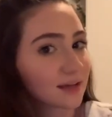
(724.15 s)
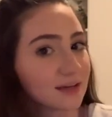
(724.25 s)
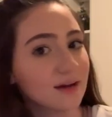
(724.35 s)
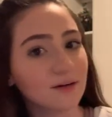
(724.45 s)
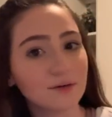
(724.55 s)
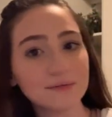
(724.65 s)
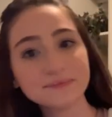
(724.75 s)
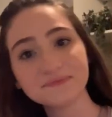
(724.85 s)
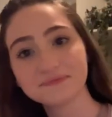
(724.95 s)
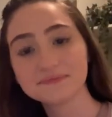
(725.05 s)
you.
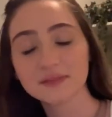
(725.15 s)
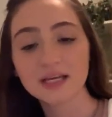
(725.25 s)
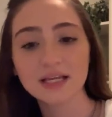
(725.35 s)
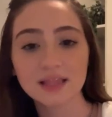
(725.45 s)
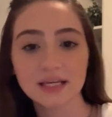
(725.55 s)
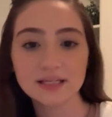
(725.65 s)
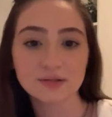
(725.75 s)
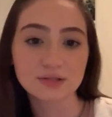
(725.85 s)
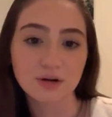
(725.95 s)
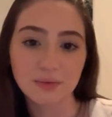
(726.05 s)
Thank you
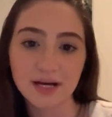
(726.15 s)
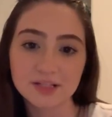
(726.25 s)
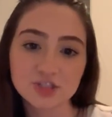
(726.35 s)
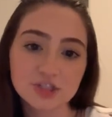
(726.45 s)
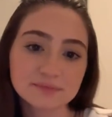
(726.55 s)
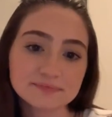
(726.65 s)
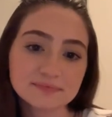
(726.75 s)
so much.